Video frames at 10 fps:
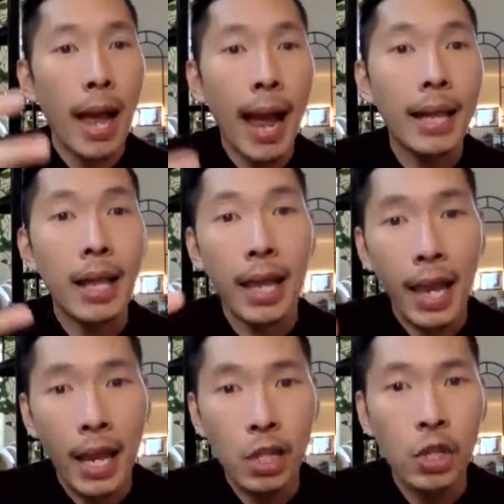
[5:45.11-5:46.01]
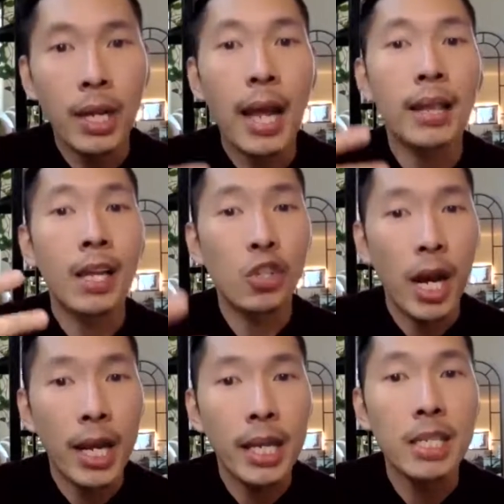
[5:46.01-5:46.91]
anti-Asian,
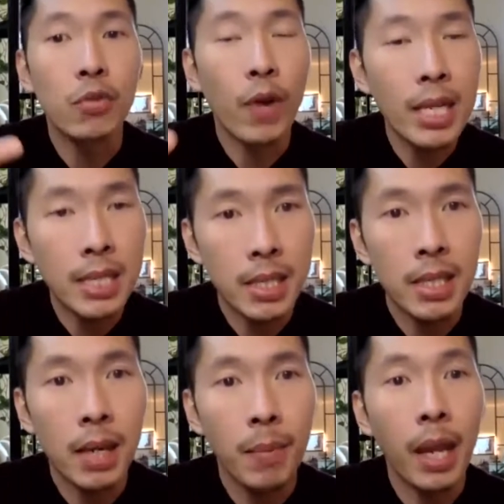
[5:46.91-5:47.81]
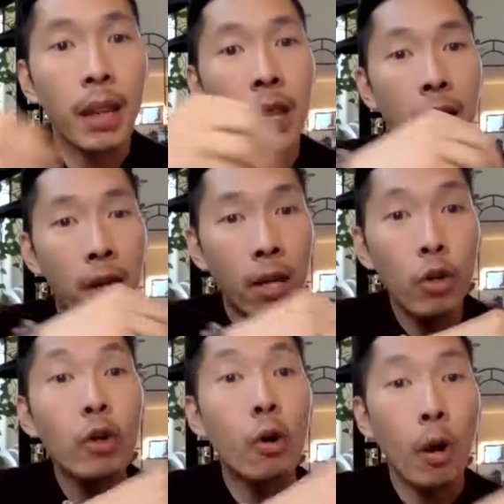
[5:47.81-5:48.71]
anti-Chinese racism in
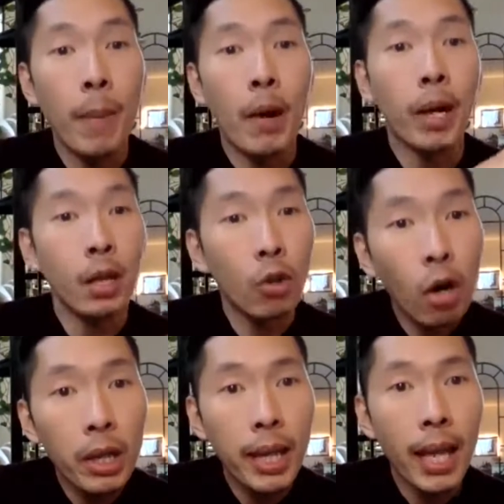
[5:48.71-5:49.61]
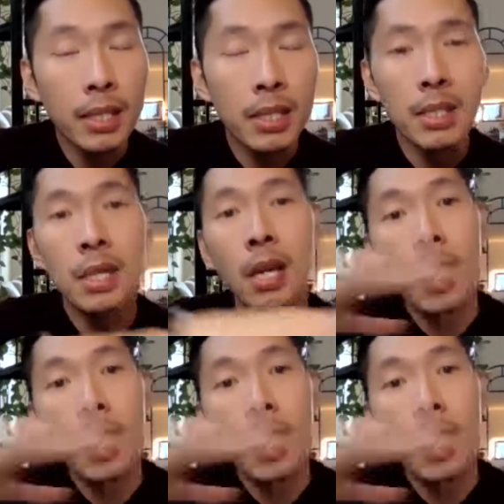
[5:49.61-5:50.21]
Euro-American contexts,